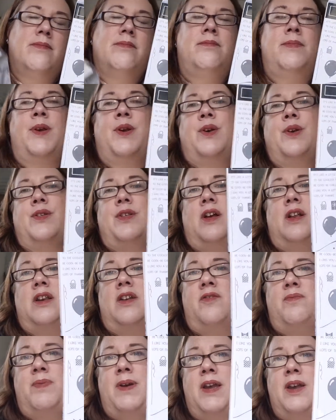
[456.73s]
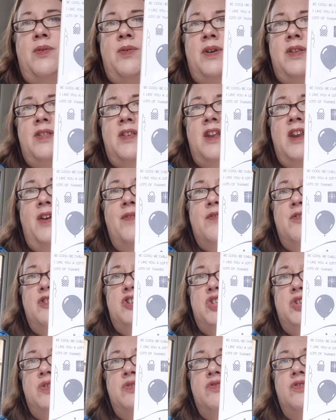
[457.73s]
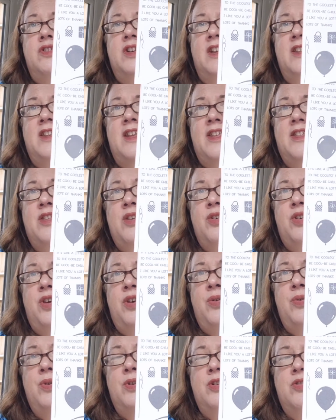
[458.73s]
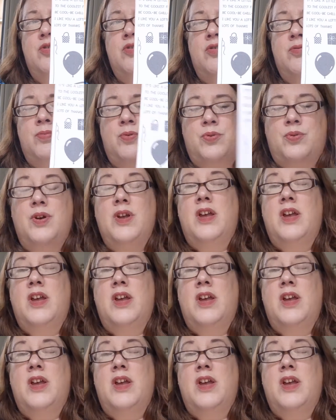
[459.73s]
because I love penguins and I've got children and that's so cute and adorable.